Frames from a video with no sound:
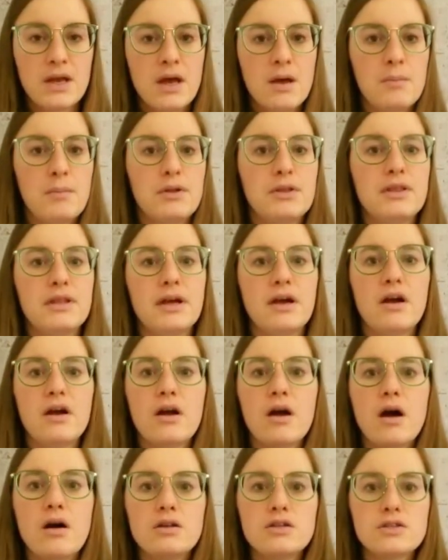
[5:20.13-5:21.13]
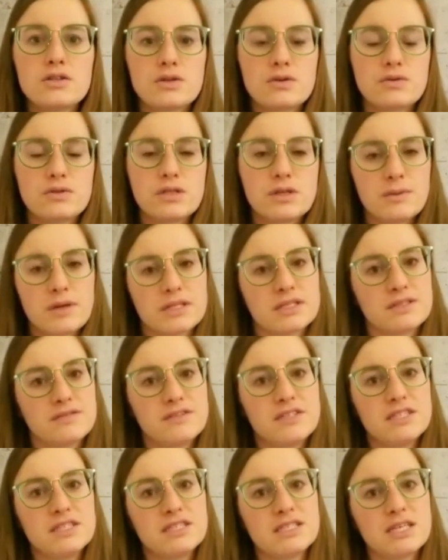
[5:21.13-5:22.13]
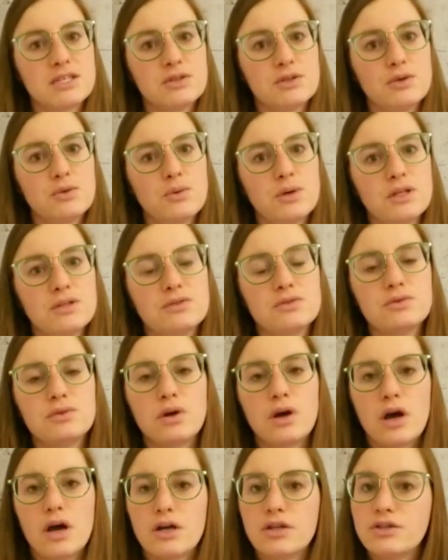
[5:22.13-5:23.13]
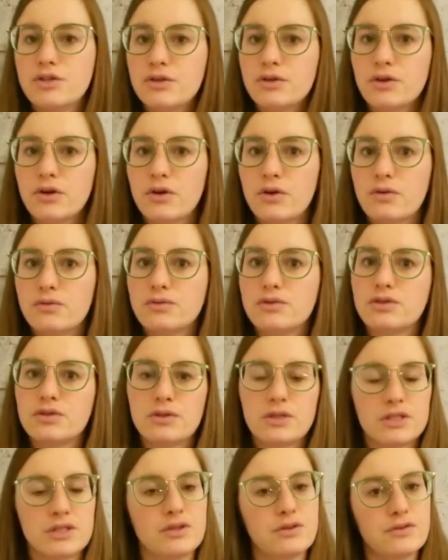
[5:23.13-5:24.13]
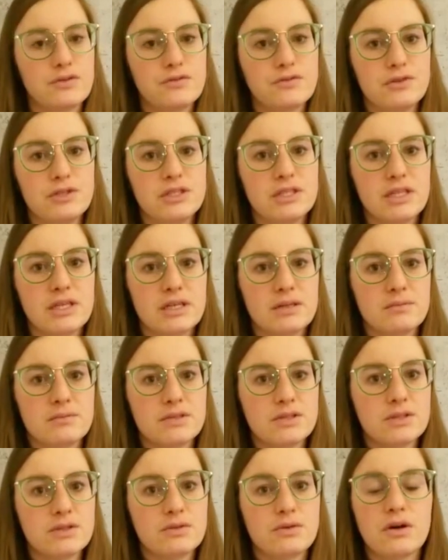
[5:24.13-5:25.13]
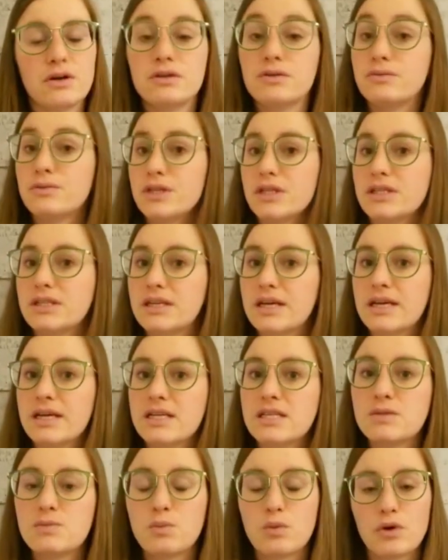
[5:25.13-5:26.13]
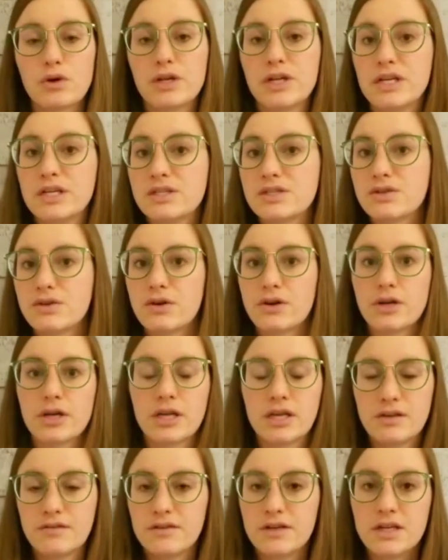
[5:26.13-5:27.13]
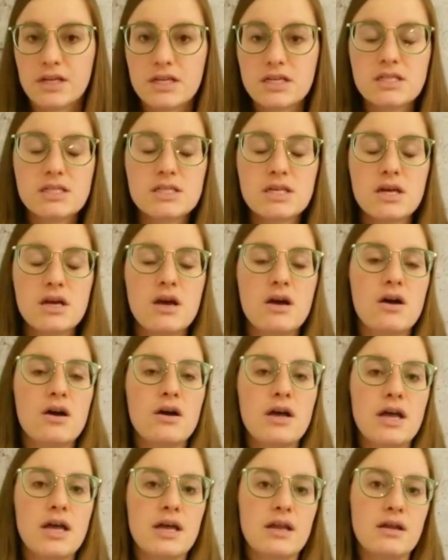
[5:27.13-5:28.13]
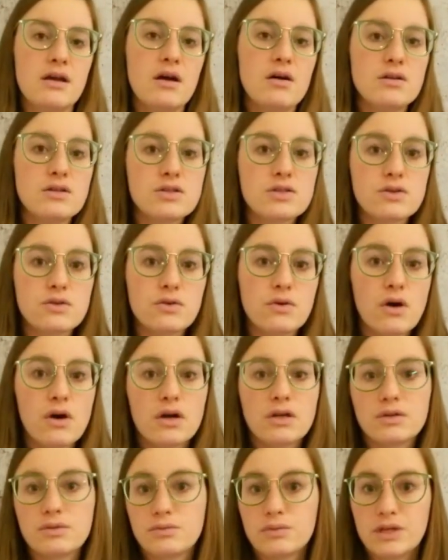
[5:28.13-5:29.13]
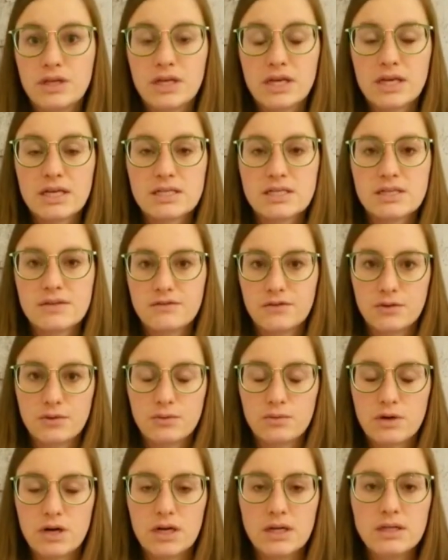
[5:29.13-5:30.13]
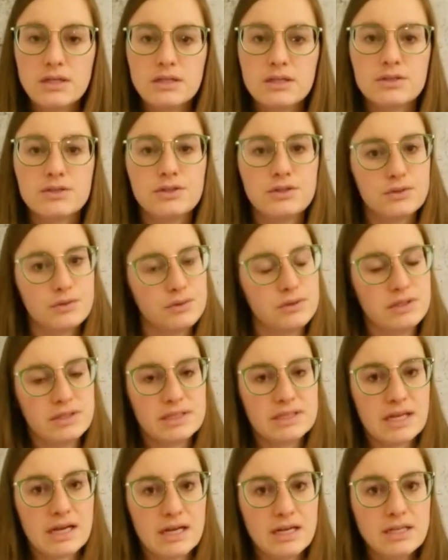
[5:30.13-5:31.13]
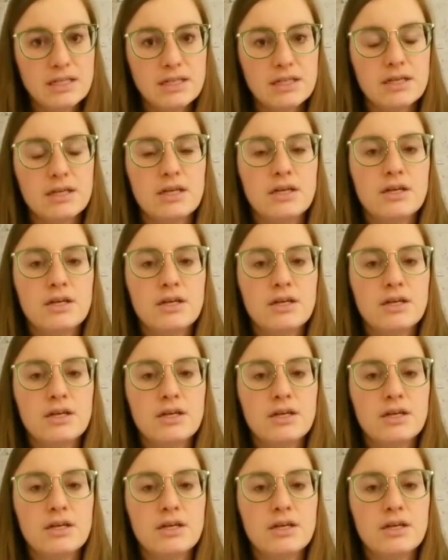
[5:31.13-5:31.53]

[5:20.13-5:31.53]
But there are also some activities that you will do on your own during your free time. So on weekdays, mornings or evenings, and also on weekends if you want, you decide.